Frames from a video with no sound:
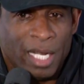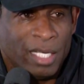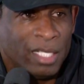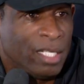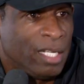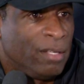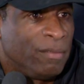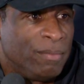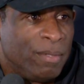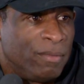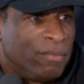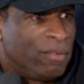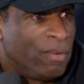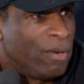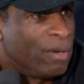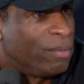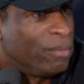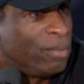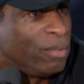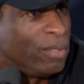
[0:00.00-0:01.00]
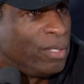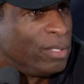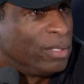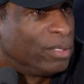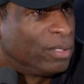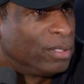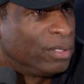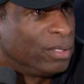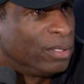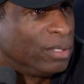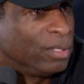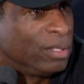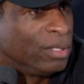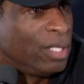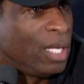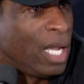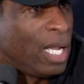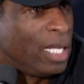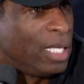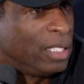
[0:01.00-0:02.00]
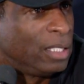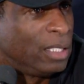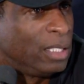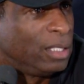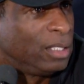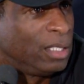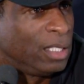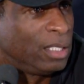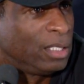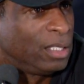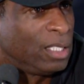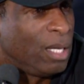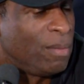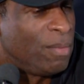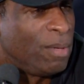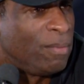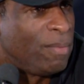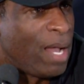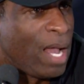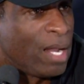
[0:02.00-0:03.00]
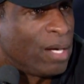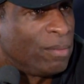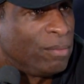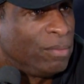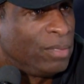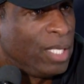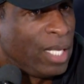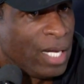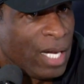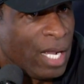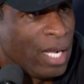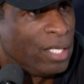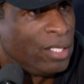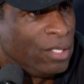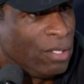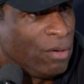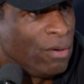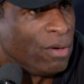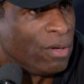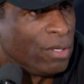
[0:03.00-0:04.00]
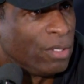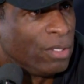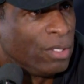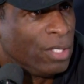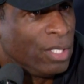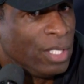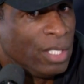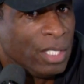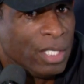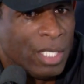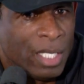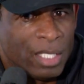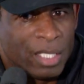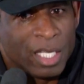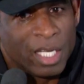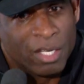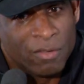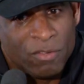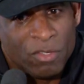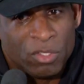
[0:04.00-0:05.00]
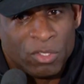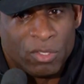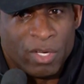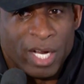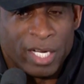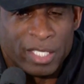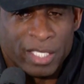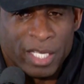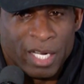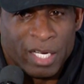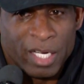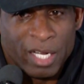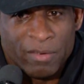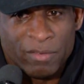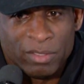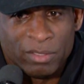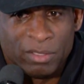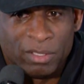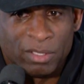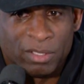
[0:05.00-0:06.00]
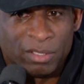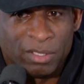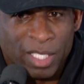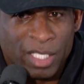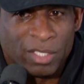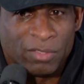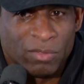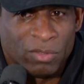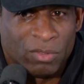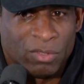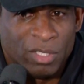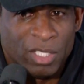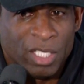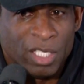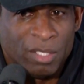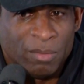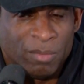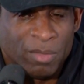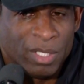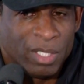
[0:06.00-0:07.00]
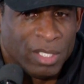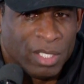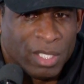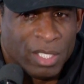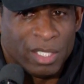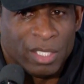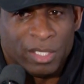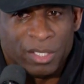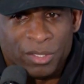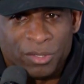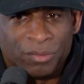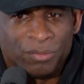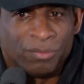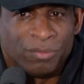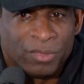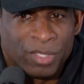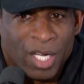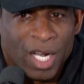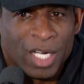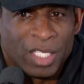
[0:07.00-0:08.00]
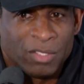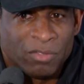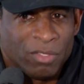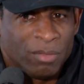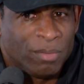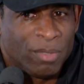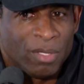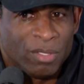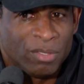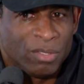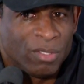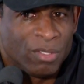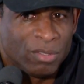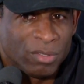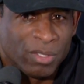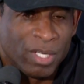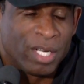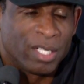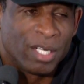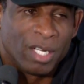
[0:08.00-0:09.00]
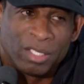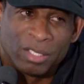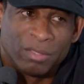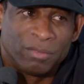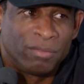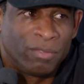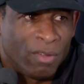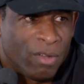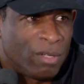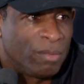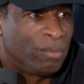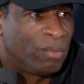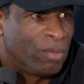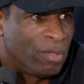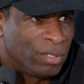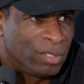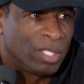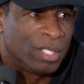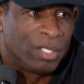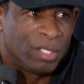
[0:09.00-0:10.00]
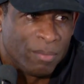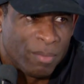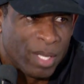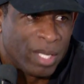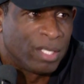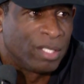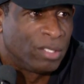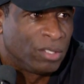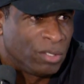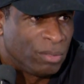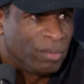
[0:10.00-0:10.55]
I love my Florida boys. Uh, it, it's just something about them that I adore. I think if you track down every successful team in uh, college football, you're going to track down some Florida boys that are making a